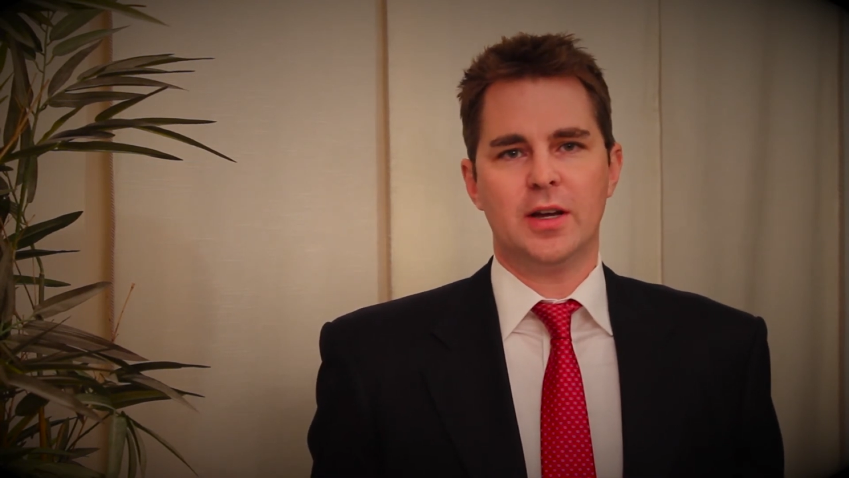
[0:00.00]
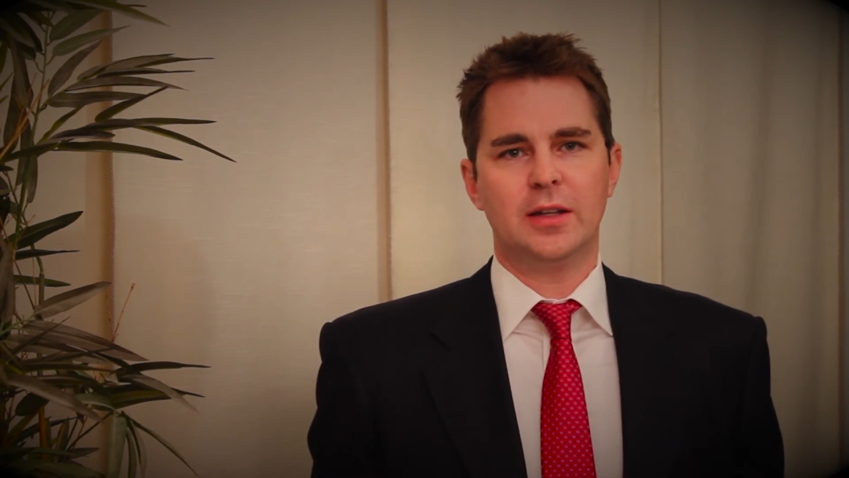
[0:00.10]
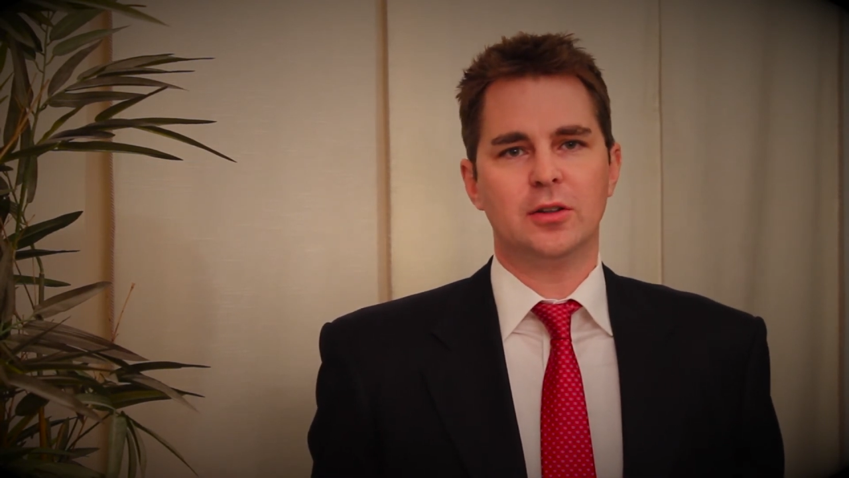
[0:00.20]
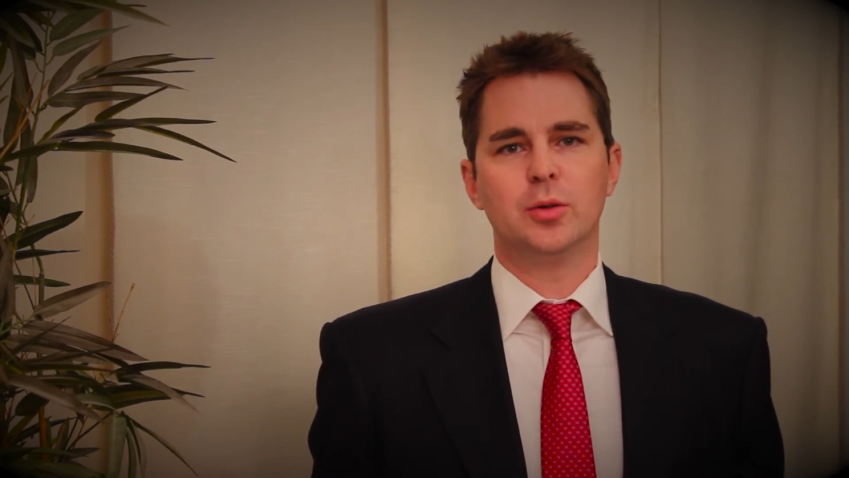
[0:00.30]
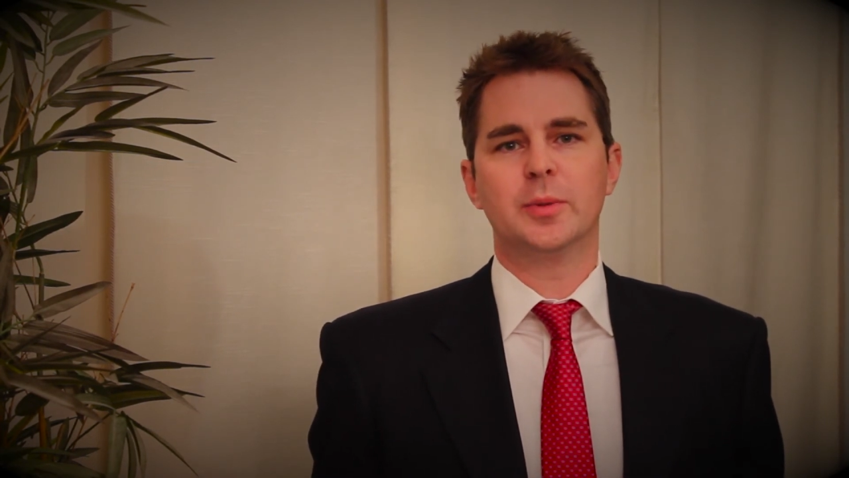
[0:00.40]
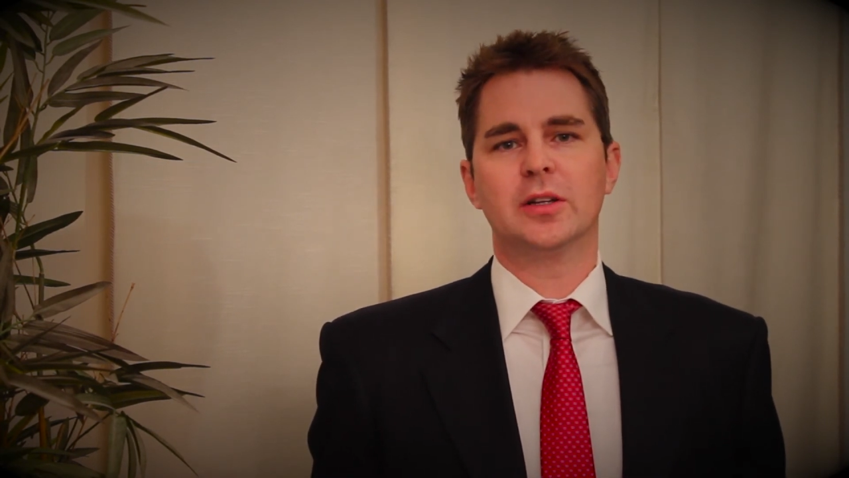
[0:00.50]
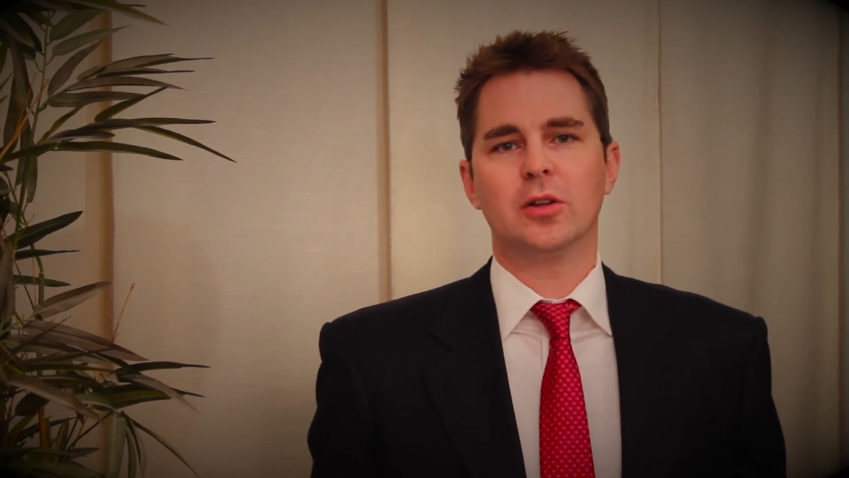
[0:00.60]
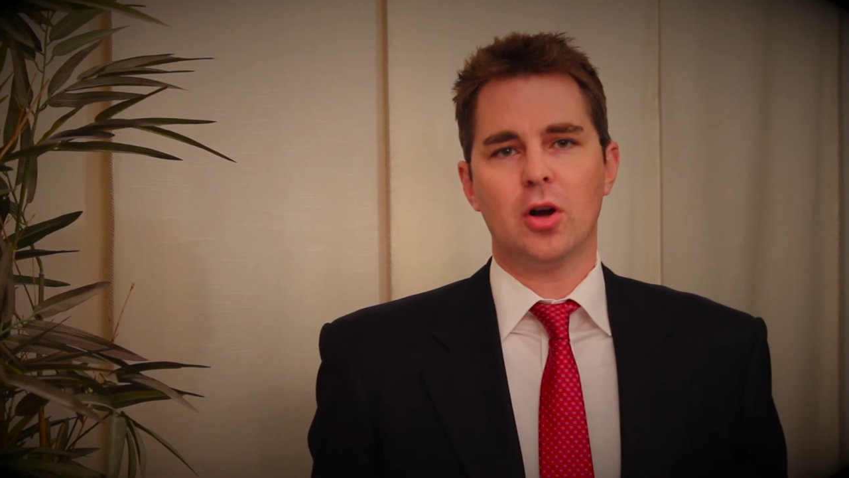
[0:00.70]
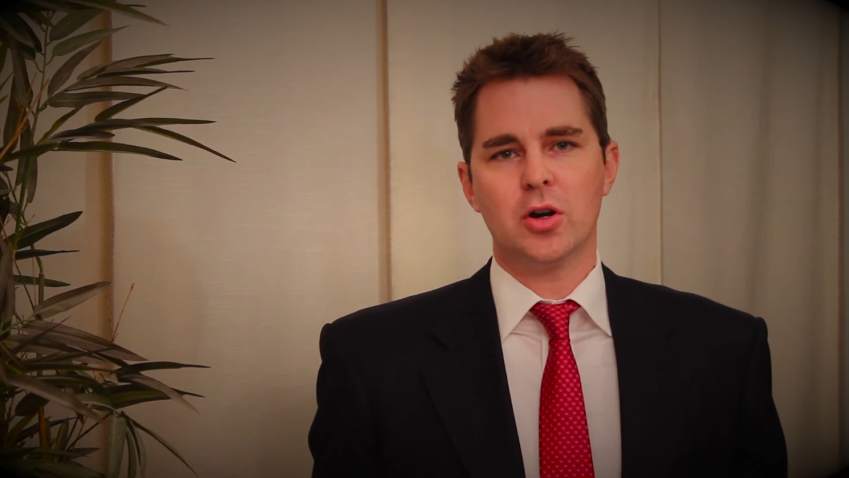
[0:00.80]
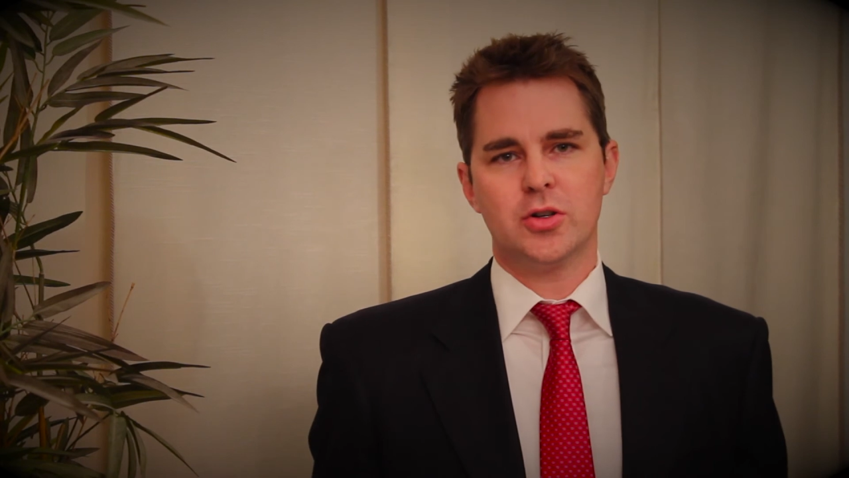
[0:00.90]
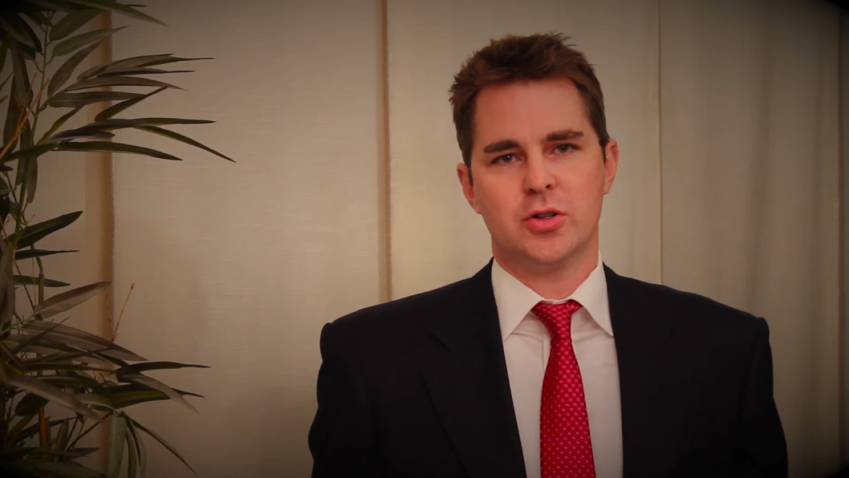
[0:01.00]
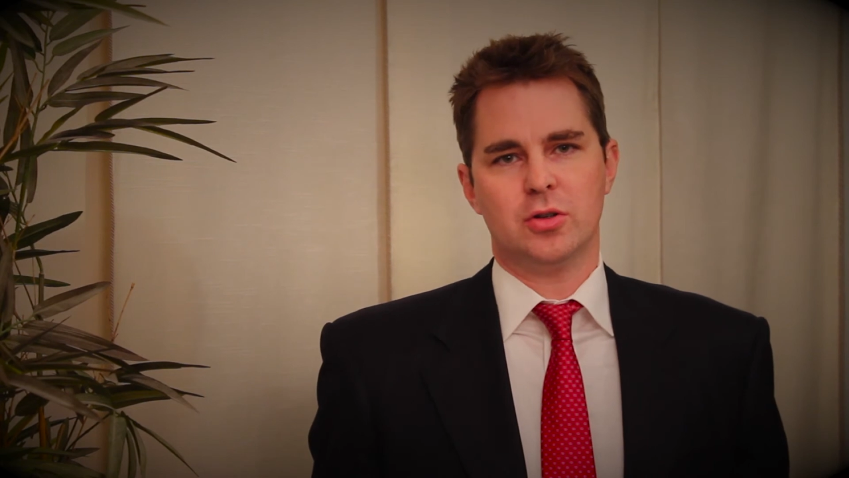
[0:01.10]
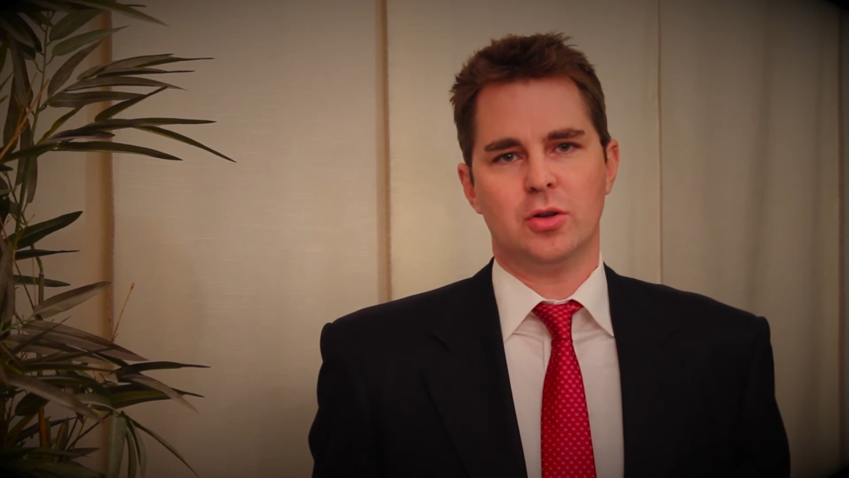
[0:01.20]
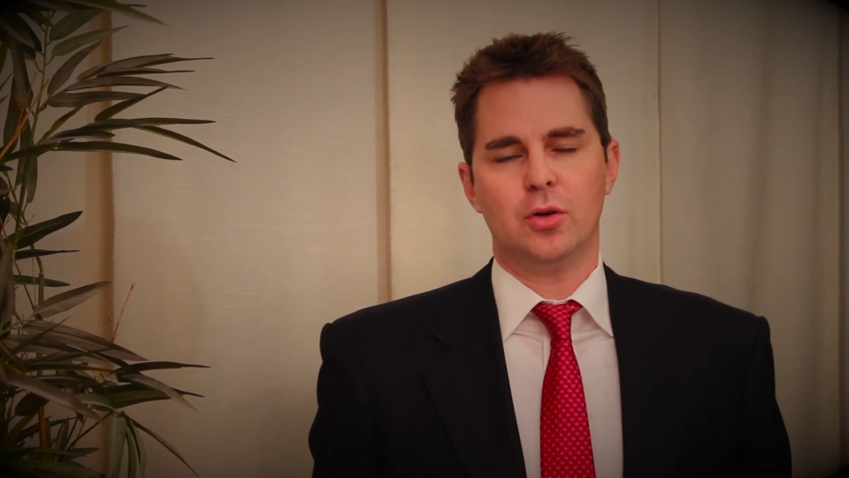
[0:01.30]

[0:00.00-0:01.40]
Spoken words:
and looming larger